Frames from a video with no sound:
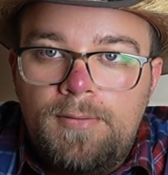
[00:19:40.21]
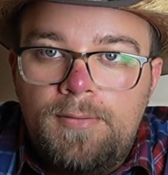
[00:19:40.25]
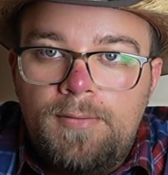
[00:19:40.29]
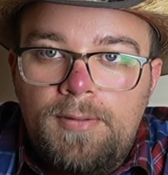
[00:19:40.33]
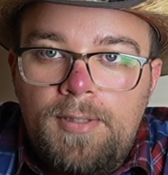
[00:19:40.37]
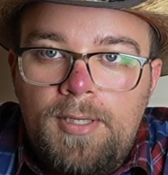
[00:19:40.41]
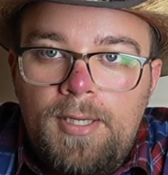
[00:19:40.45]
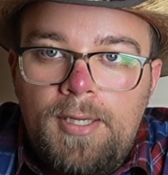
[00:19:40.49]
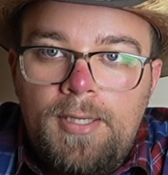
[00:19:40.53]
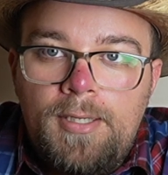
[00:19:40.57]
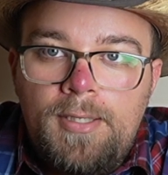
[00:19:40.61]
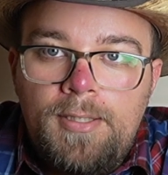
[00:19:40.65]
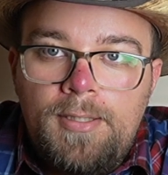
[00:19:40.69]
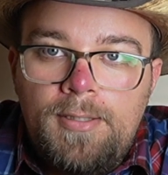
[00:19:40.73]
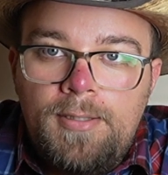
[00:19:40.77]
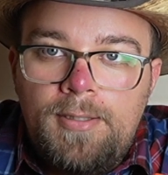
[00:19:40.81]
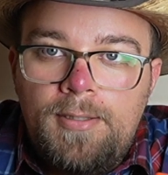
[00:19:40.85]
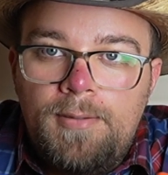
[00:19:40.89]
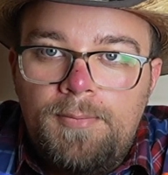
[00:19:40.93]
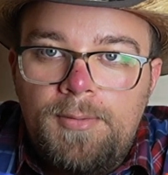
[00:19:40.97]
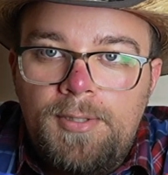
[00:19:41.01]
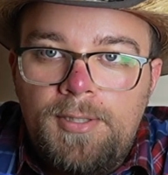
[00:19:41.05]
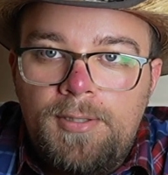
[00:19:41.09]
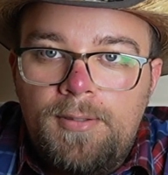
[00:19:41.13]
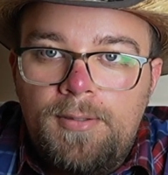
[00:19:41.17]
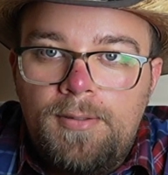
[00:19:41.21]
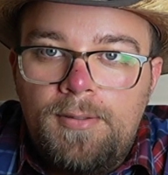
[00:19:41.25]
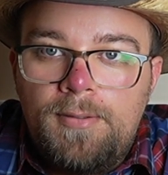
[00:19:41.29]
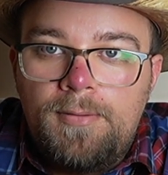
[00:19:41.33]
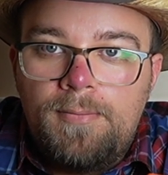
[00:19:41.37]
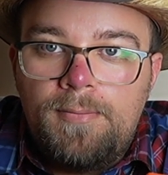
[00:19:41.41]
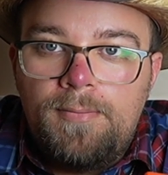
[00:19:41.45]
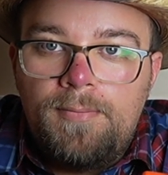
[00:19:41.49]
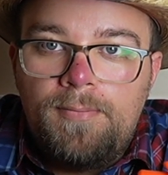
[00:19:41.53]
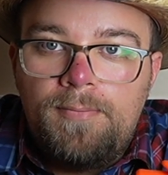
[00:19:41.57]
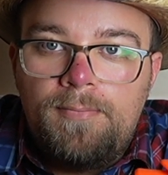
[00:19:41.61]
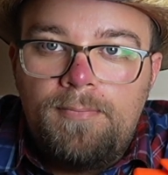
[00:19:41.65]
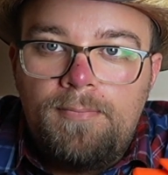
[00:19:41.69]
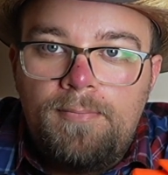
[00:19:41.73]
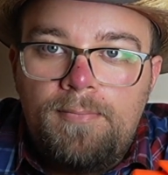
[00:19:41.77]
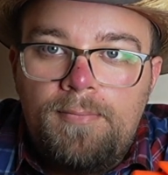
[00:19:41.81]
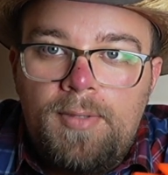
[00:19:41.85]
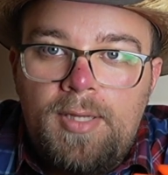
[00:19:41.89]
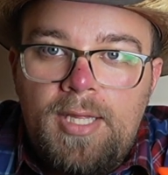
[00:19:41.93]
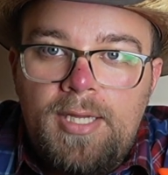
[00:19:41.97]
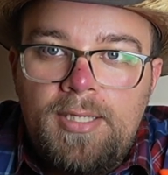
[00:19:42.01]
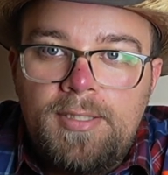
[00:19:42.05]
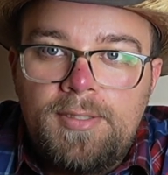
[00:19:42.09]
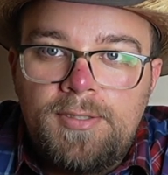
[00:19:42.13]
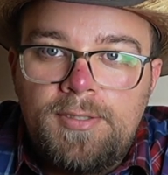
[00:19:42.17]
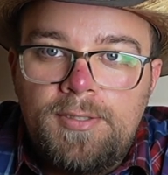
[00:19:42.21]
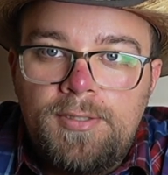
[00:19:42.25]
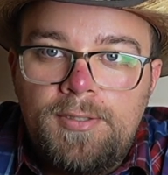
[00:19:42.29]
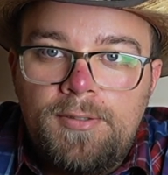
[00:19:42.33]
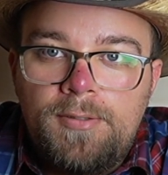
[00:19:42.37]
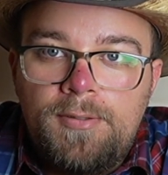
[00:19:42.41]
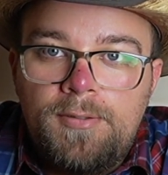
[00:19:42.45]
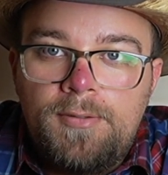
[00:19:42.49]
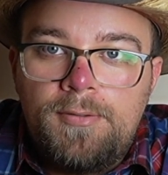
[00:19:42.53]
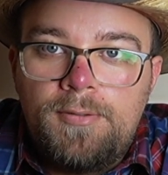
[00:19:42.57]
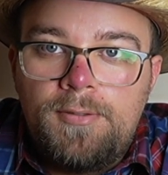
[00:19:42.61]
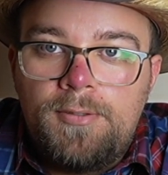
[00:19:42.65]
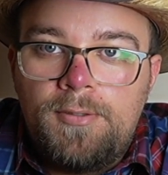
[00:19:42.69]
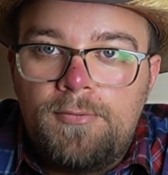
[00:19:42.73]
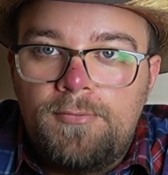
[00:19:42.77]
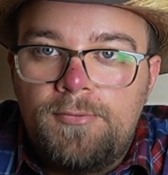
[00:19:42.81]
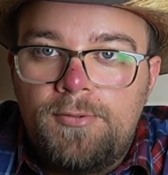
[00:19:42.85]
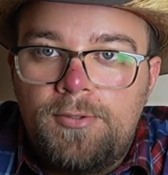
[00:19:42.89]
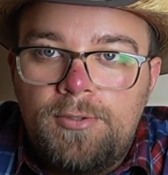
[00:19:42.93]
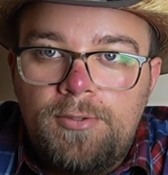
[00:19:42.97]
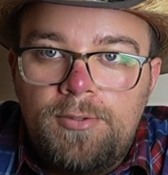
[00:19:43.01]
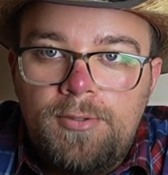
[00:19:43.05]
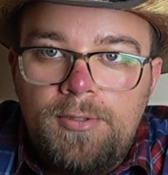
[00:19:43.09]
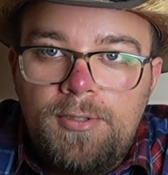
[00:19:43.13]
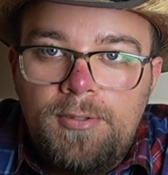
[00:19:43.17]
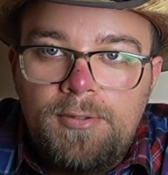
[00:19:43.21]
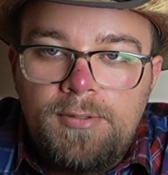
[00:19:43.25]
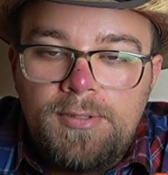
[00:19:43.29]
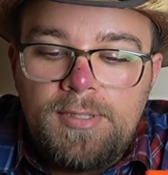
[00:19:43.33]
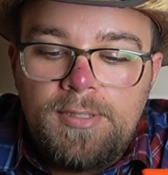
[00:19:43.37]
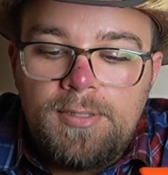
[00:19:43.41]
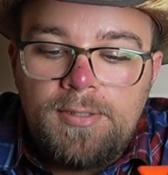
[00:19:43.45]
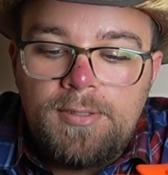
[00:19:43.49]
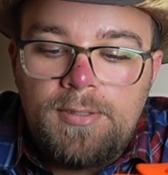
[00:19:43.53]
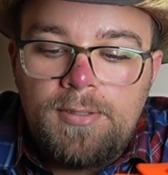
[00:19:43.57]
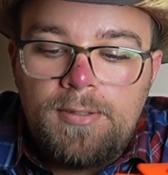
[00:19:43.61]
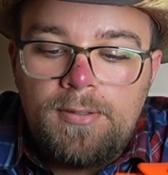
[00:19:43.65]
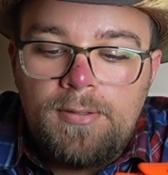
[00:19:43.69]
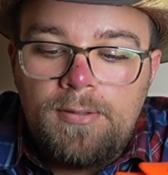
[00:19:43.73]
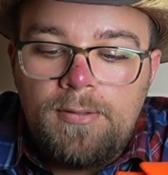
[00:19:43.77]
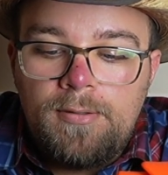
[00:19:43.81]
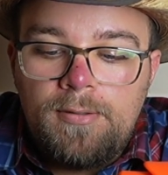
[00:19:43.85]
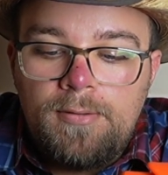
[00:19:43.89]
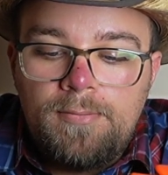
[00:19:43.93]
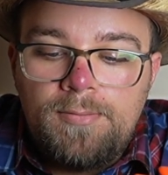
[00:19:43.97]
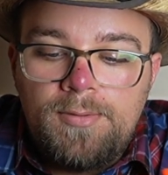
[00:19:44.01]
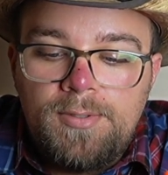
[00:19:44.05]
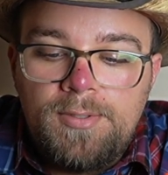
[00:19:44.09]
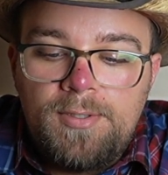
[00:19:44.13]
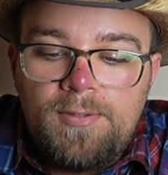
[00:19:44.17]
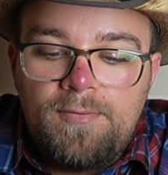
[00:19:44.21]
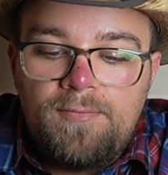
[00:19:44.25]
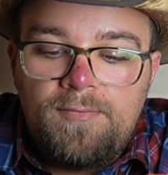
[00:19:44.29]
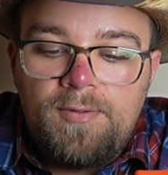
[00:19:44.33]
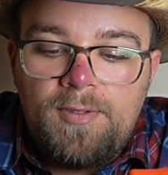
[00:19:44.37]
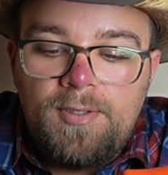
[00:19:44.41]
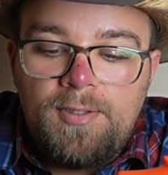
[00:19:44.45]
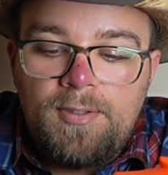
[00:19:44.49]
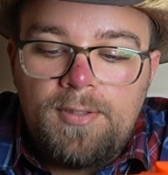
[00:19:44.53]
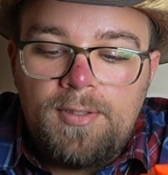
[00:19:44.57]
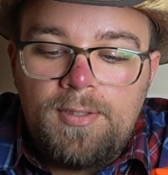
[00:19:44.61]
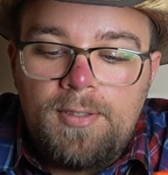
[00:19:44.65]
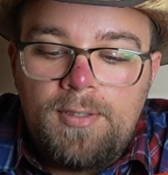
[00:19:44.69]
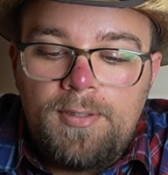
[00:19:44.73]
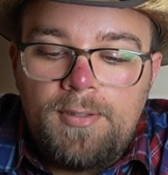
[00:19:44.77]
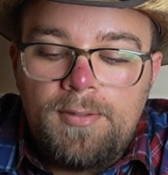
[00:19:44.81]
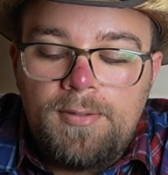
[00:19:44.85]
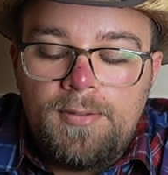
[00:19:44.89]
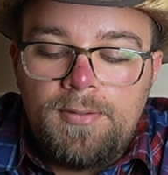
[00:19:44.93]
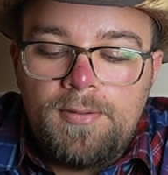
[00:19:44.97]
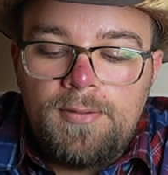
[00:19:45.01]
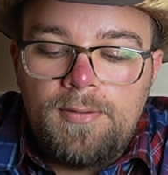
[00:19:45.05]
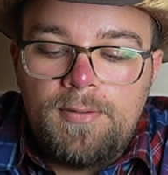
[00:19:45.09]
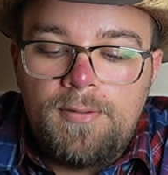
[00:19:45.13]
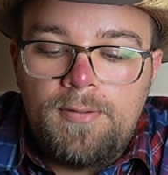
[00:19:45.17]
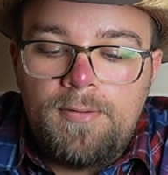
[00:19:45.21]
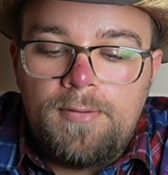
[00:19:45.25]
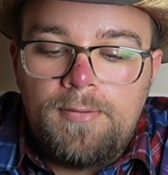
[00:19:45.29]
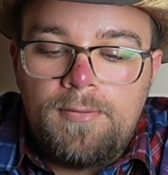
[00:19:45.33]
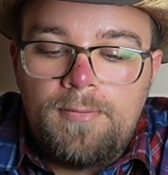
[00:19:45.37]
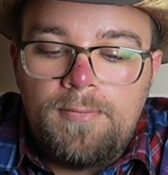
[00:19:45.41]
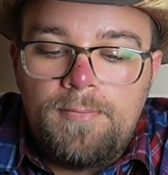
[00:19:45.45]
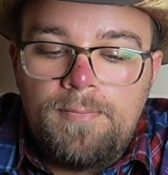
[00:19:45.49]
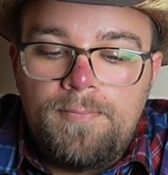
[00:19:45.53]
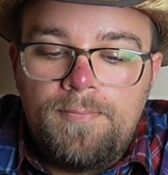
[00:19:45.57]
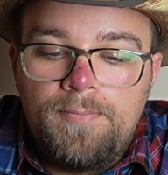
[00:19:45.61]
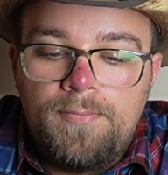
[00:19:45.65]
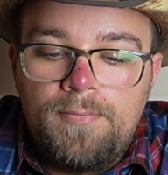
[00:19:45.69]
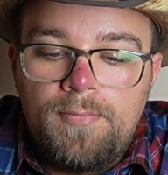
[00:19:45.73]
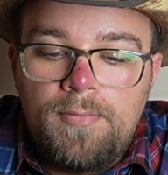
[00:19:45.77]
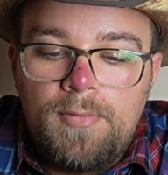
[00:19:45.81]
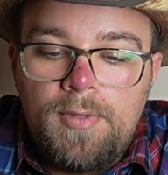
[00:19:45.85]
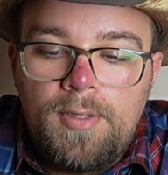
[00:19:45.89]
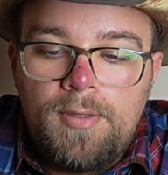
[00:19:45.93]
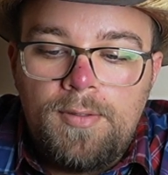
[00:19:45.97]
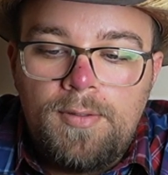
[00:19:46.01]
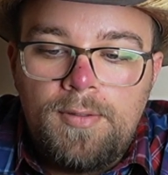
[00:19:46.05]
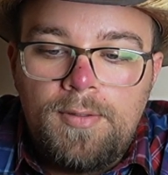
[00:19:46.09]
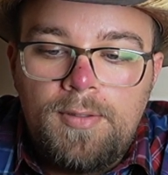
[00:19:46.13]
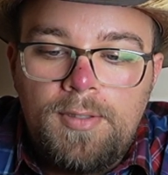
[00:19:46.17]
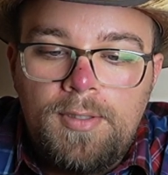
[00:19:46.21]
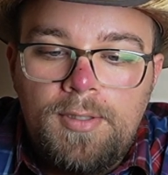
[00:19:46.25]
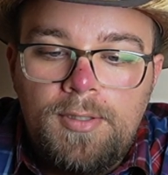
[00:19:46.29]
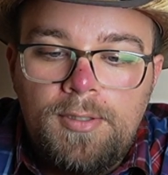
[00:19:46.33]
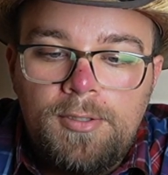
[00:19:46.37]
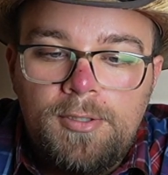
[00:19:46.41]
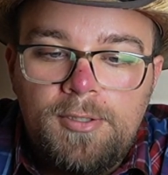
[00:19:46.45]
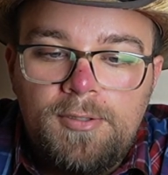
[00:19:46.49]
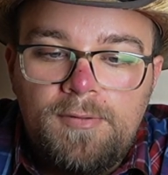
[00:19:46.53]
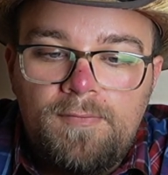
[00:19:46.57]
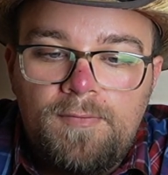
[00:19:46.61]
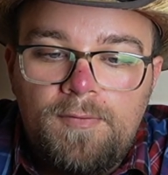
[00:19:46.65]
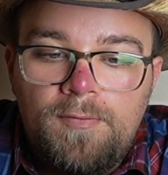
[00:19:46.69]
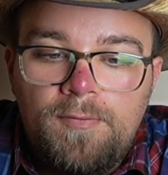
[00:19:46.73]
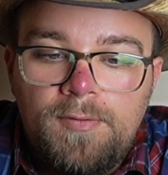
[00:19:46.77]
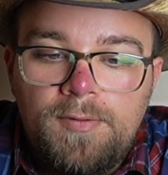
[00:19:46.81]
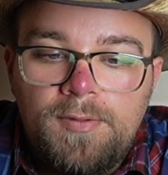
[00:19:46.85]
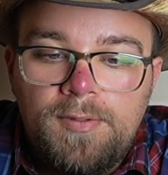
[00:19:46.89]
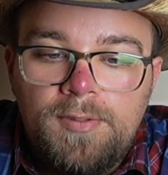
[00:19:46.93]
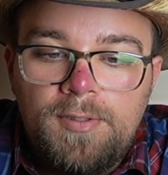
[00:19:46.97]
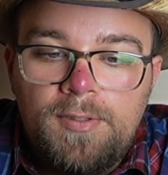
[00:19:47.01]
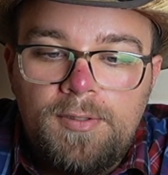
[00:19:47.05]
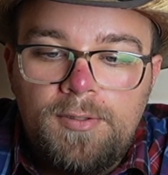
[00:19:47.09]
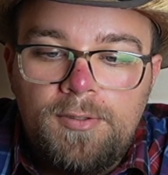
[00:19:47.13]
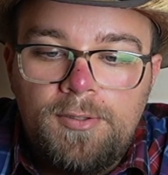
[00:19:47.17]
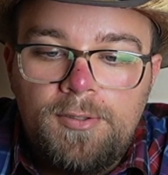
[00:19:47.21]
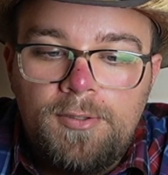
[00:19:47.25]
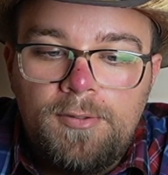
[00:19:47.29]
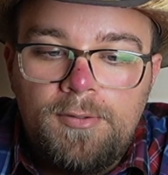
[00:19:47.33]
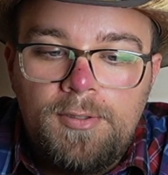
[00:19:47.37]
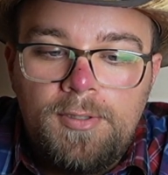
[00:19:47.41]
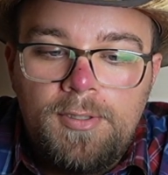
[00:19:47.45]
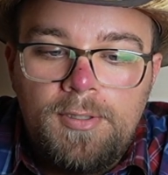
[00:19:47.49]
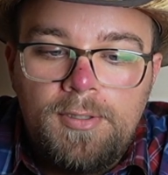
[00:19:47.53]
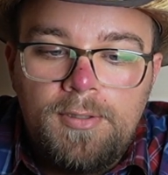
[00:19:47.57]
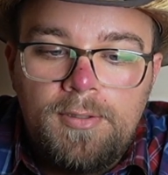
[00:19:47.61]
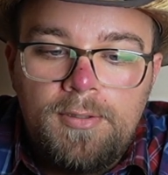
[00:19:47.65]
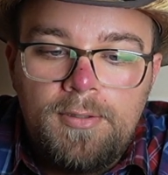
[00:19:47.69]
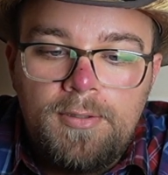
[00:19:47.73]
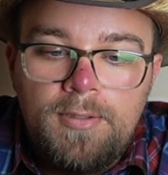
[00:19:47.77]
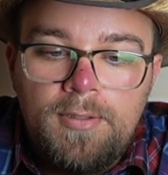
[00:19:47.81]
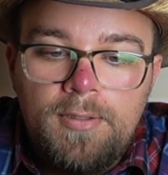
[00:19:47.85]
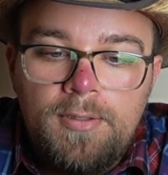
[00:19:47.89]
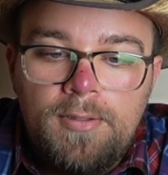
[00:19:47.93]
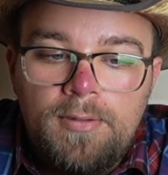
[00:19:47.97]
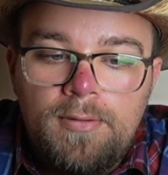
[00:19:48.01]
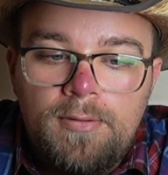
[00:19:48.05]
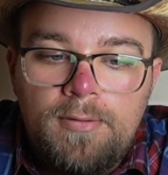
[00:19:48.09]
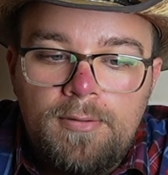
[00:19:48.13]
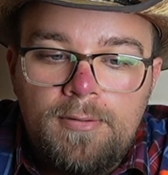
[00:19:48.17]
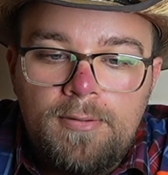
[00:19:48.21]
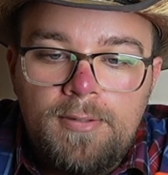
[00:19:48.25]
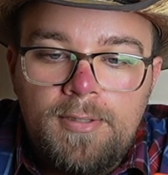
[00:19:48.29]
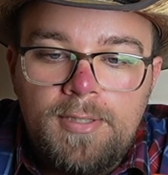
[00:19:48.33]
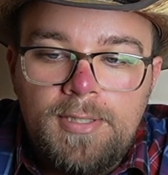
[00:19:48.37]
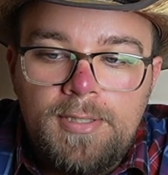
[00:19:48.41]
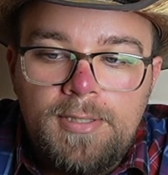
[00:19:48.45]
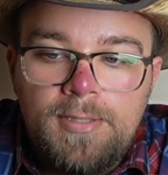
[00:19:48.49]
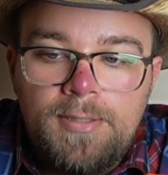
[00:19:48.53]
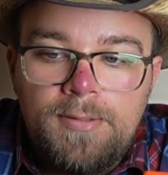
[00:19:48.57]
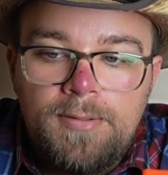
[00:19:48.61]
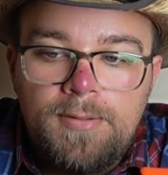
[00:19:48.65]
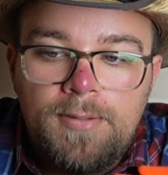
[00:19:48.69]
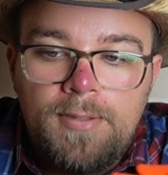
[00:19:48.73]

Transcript: hey, give me the blaster, don't shoot your sister, stuff like that, and he just focused on shooting the targets.